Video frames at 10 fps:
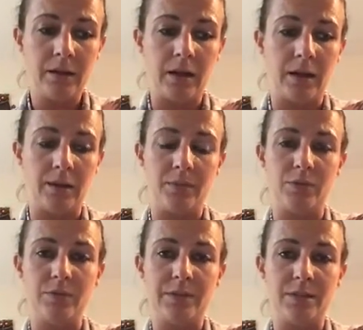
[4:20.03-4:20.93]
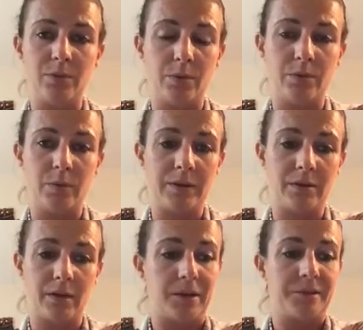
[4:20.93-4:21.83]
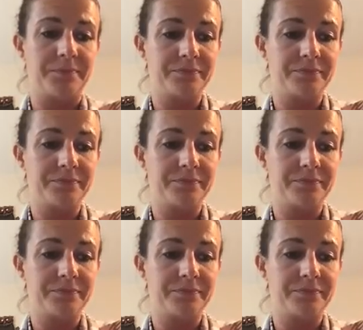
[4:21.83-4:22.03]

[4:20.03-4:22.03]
You need to work with the ones that are.